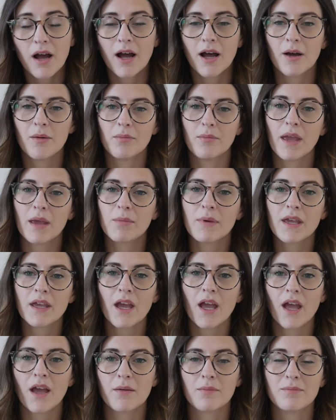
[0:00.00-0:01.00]
um,
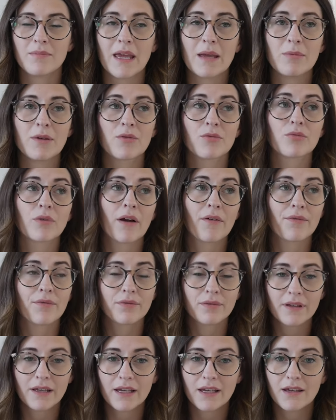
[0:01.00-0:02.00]
maybe maybe
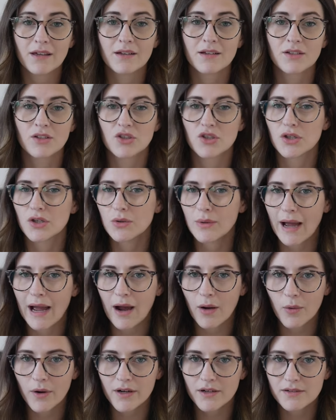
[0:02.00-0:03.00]
roughly two
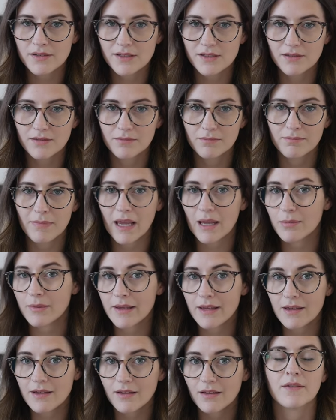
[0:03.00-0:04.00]
hours,
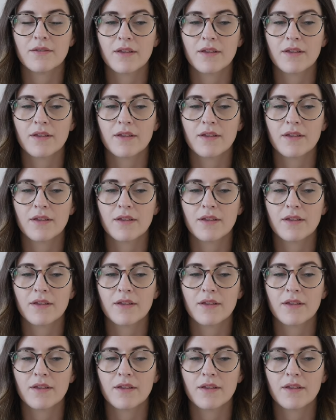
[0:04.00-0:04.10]
maybe.